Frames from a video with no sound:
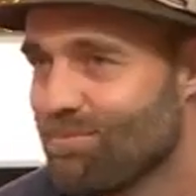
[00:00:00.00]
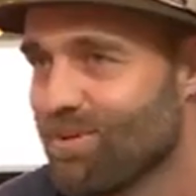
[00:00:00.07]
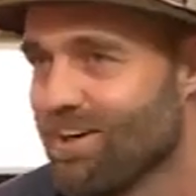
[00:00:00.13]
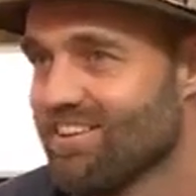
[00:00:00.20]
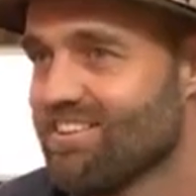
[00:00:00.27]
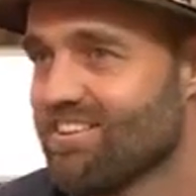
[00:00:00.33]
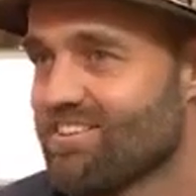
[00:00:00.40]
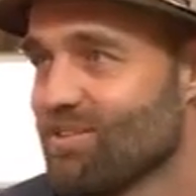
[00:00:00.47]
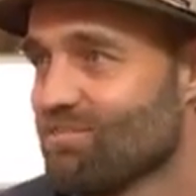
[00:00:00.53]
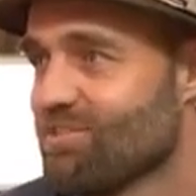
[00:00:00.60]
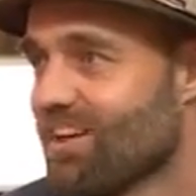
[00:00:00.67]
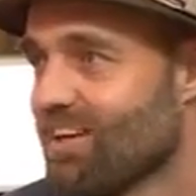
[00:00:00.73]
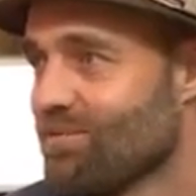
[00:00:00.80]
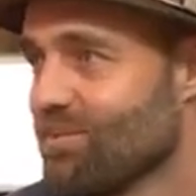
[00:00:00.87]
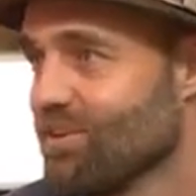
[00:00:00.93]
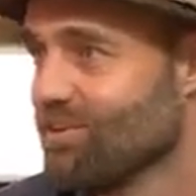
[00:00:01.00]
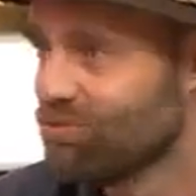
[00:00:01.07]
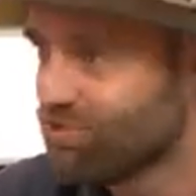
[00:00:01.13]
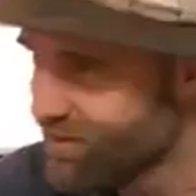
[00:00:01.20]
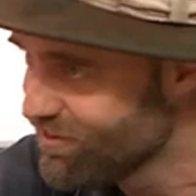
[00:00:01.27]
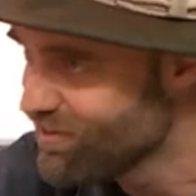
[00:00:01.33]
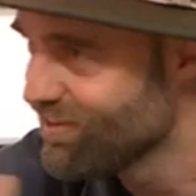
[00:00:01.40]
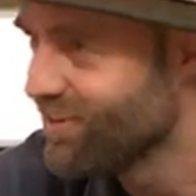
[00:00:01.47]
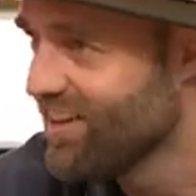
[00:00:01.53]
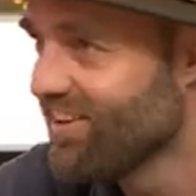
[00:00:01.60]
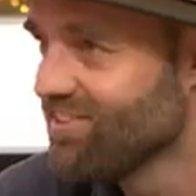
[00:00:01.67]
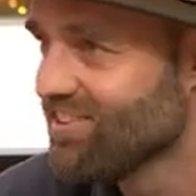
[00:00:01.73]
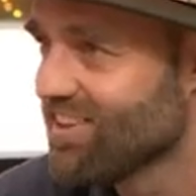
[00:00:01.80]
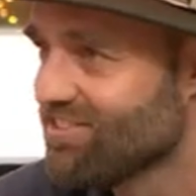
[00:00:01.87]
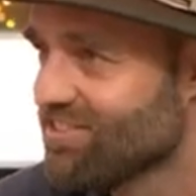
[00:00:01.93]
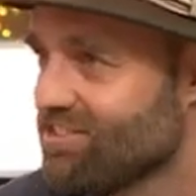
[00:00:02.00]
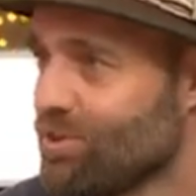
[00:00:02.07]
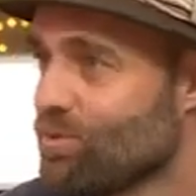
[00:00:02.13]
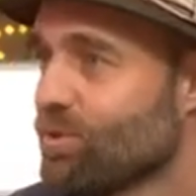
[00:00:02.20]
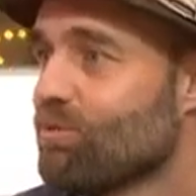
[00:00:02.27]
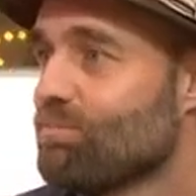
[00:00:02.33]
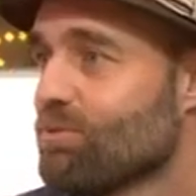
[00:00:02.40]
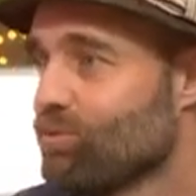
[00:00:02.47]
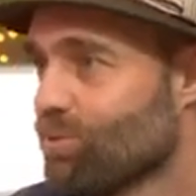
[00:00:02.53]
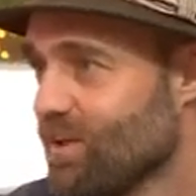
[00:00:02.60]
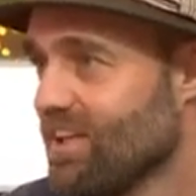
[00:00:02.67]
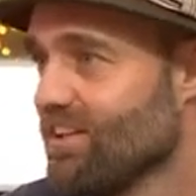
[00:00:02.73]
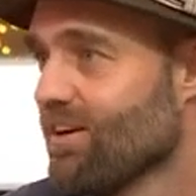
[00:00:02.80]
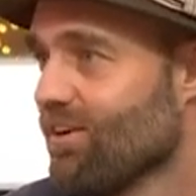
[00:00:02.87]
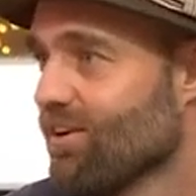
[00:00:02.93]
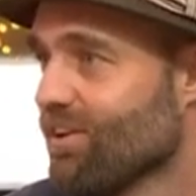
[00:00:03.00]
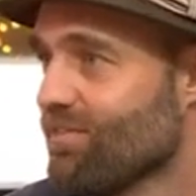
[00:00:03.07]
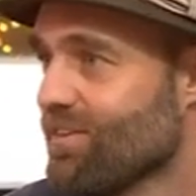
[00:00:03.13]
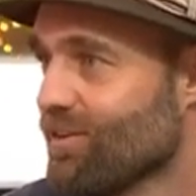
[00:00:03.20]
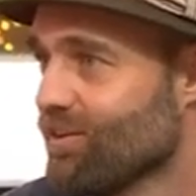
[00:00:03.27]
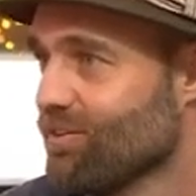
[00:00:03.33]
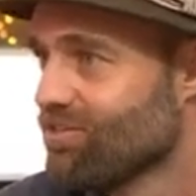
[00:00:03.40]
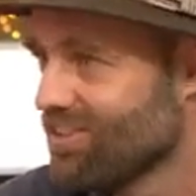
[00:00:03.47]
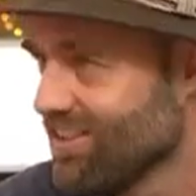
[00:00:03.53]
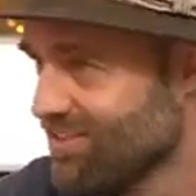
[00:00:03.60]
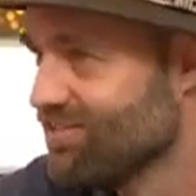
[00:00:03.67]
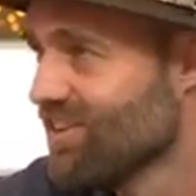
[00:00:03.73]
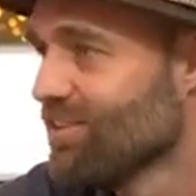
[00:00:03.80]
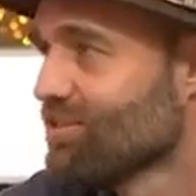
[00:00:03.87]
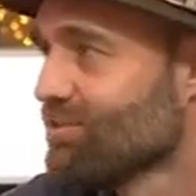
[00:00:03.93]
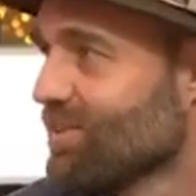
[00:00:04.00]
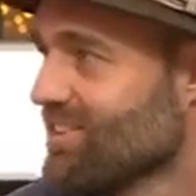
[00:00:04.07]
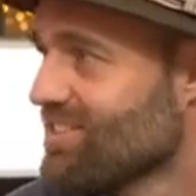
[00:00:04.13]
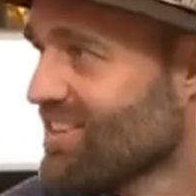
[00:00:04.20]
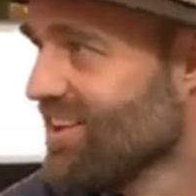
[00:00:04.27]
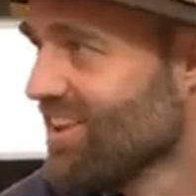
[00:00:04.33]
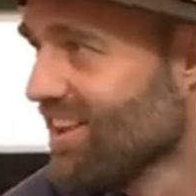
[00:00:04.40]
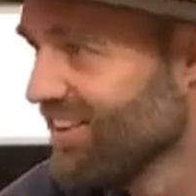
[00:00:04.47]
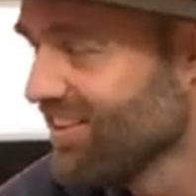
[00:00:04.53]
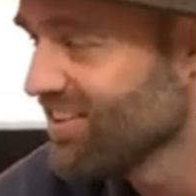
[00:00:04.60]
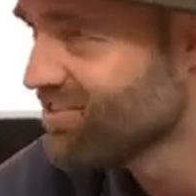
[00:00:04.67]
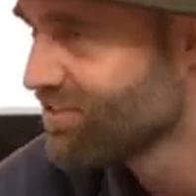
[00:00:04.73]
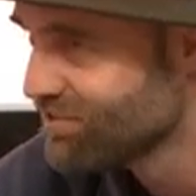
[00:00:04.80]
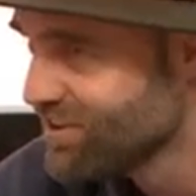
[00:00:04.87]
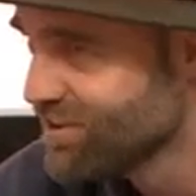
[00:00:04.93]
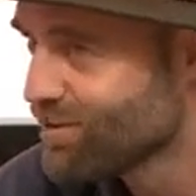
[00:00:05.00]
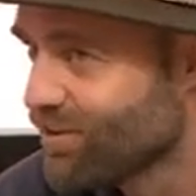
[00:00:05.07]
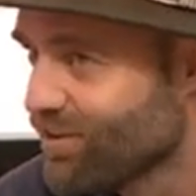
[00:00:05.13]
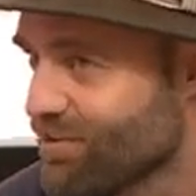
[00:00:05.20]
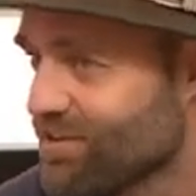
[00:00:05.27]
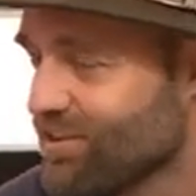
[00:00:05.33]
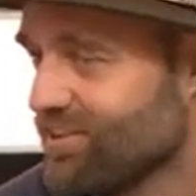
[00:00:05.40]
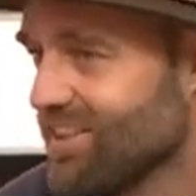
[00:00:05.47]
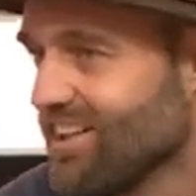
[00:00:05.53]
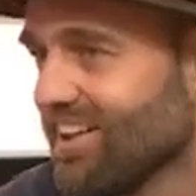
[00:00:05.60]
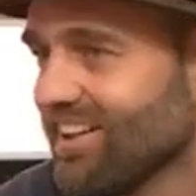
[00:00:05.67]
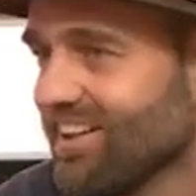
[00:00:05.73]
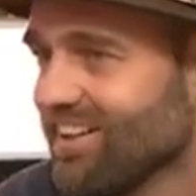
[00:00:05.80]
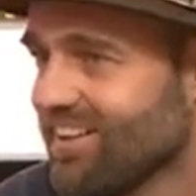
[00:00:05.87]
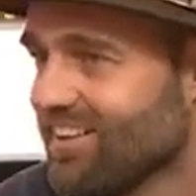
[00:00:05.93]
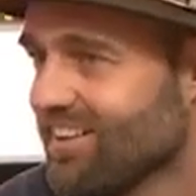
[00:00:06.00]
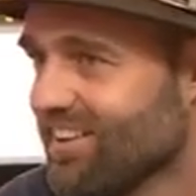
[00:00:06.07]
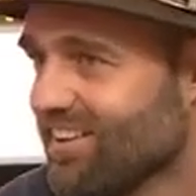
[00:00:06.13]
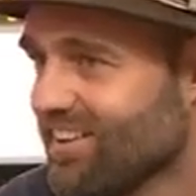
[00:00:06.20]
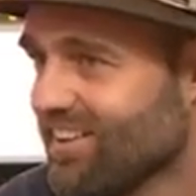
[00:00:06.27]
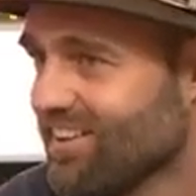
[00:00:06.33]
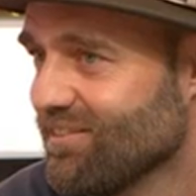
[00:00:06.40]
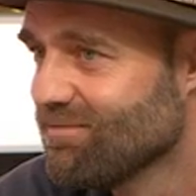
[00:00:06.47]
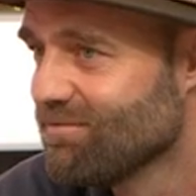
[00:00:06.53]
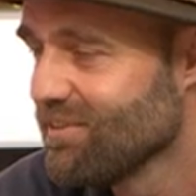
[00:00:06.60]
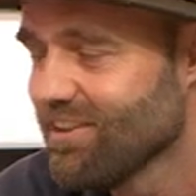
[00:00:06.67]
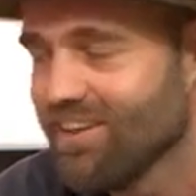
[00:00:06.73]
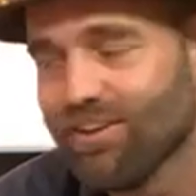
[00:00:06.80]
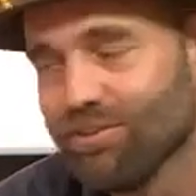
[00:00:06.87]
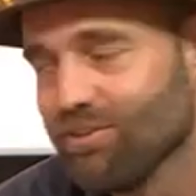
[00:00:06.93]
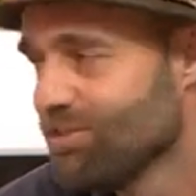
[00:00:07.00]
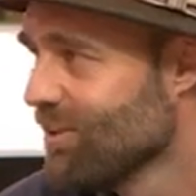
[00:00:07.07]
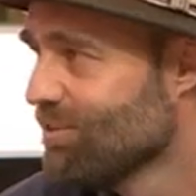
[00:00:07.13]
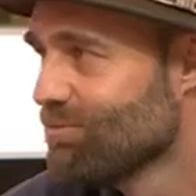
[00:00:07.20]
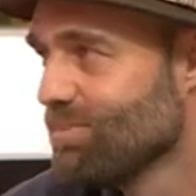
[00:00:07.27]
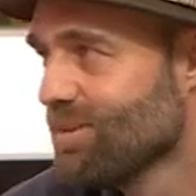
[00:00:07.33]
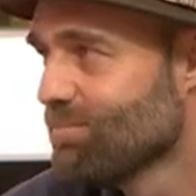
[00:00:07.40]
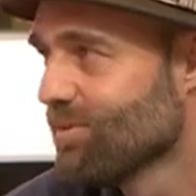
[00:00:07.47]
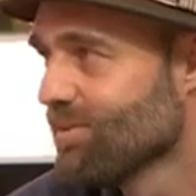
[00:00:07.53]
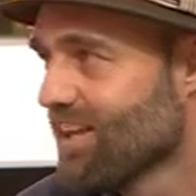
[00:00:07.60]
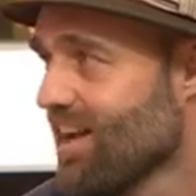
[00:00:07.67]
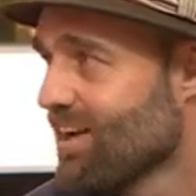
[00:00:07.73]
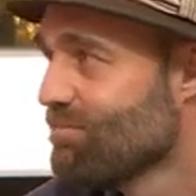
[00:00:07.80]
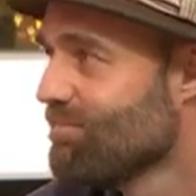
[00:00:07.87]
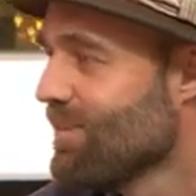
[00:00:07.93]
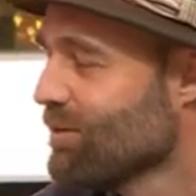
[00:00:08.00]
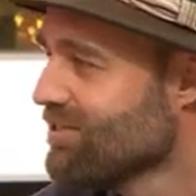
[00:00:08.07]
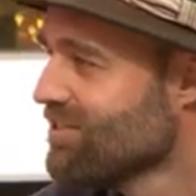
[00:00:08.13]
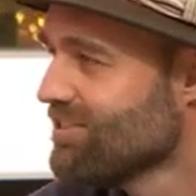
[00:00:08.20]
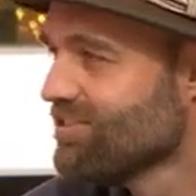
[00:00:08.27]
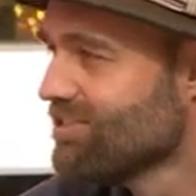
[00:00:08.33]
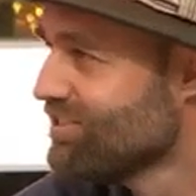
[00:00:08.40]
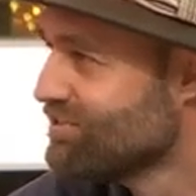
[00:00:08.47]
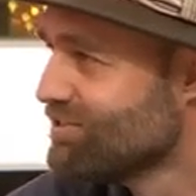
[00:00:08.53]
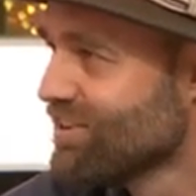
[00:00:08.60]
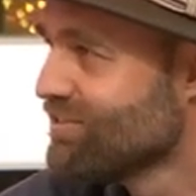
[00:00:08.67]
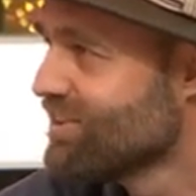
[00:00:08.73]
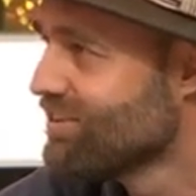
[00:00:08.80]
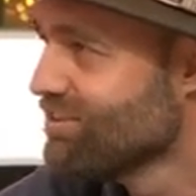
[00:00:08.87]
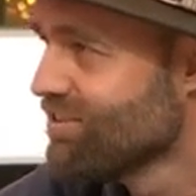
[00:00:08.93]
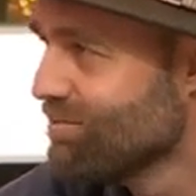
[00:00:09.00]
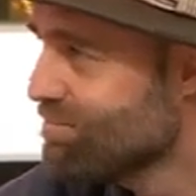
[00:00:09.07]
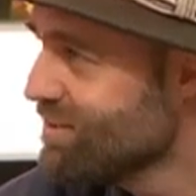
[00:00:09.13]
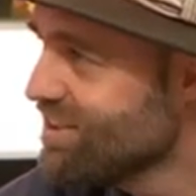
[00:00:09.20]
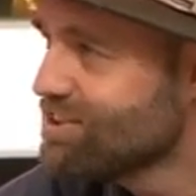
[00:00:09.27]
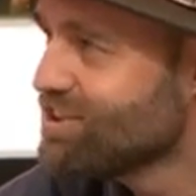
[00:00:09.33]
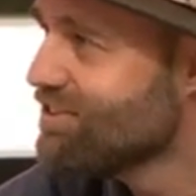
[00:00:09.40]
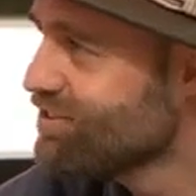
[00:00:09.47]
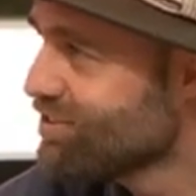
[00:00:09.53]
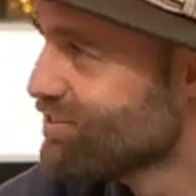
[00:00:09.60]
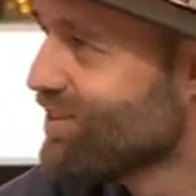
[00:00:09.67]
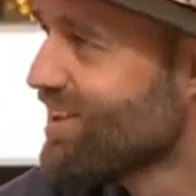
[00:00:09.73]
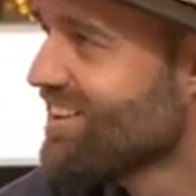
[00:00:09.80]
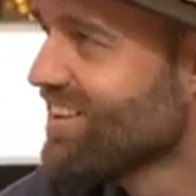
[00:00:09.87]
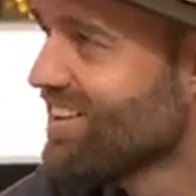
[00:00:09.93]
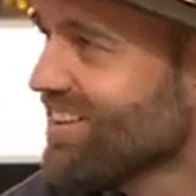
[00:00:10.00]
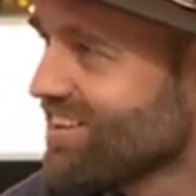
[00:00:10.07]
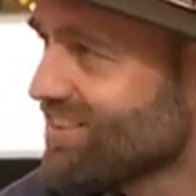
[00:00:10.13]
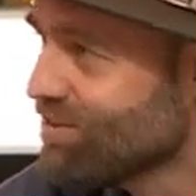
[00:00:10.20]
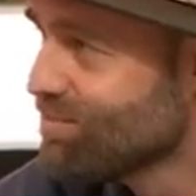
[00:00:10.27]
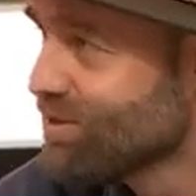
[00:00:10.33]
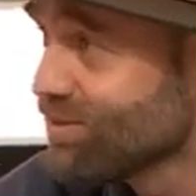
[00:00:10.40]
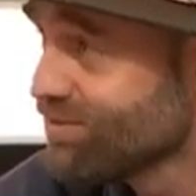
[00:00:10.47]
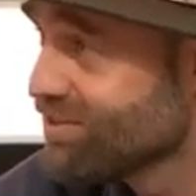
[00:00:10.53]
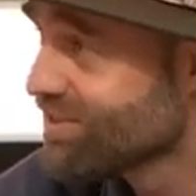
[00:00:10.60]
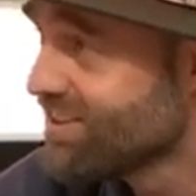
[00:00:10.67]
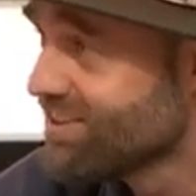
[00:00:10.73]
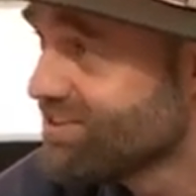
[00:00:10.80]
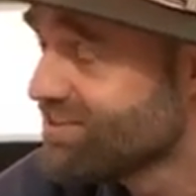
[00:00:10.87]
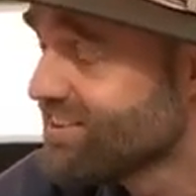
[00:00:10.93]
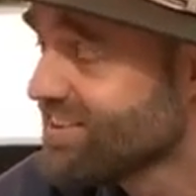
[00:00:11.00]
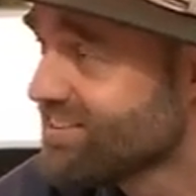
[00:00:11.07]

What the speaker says: But at the same time, when you travel around, you get to see what's between all of those investments, and that's the real North Korea. And it's people. They have mountains and rivers and beaches and whatnot. It's a beautiful country.